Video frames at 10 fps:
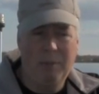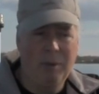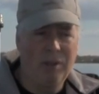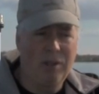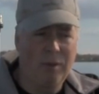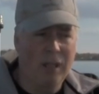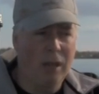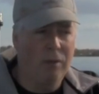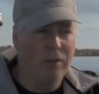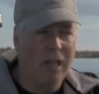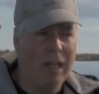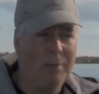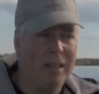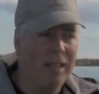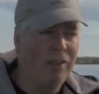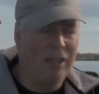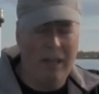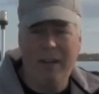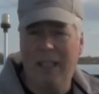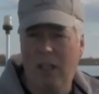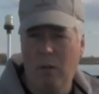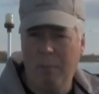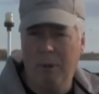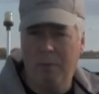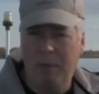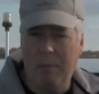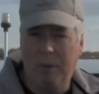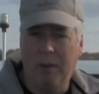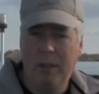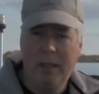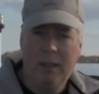we were just doing our own job and then sharing the equipment with people.